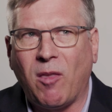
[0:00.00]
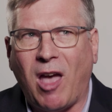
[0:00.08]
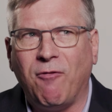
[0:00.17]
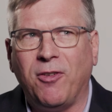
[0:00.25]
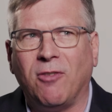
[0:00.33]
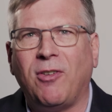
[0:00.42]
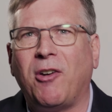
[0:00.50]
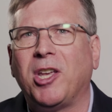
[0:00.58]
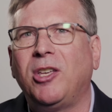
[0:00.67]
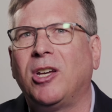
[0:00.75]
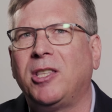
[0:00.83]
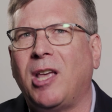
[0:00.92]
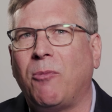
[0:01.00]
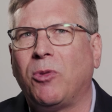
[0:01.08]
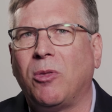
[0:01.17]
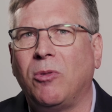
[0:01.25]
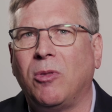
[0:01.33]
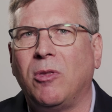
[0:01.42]
I feel very good that
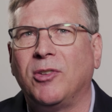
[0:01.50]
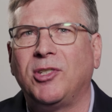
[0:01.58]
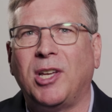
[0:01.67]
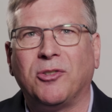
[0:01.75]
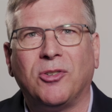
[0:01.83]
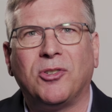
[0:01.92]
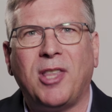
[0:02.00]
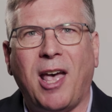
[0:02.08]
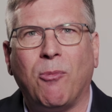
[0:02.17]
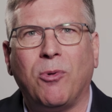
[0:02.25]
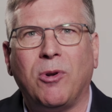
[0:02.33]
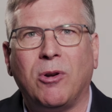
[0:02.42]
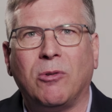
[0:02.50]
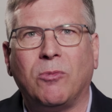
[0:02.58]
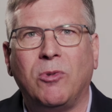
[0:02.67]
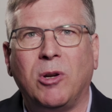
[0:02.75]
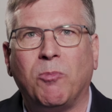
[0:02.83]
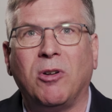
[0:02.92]
the sensors that we're,
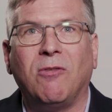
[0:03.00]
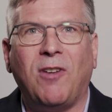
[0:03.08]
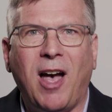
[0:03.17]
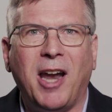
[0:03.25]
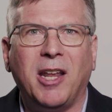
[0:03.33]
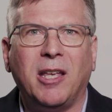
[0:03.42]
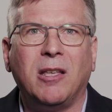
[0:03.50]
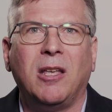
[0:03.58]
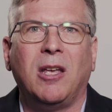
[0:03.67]
we're providing